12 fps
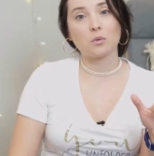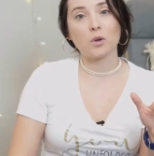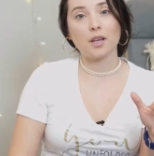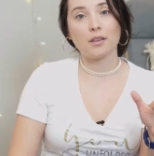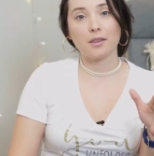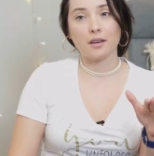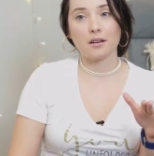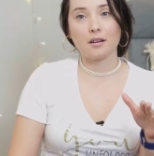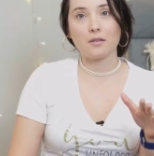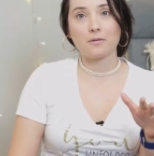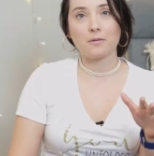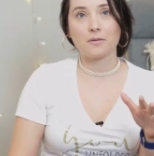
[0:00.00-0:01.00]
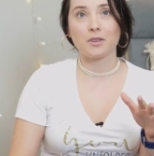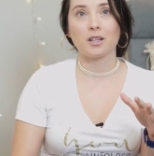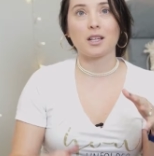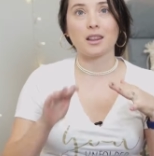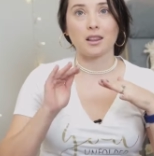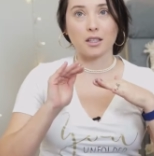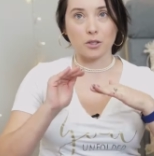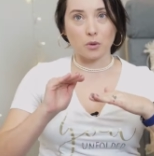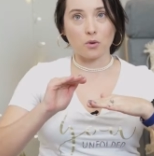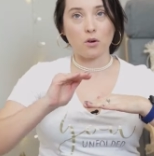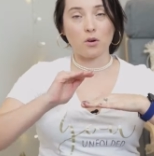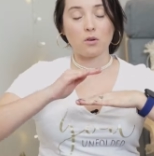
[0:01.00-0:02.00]
we think of the
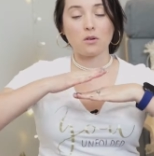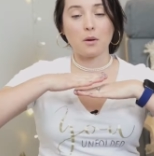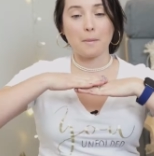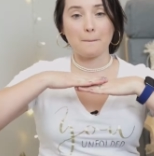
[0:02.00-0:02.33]
literal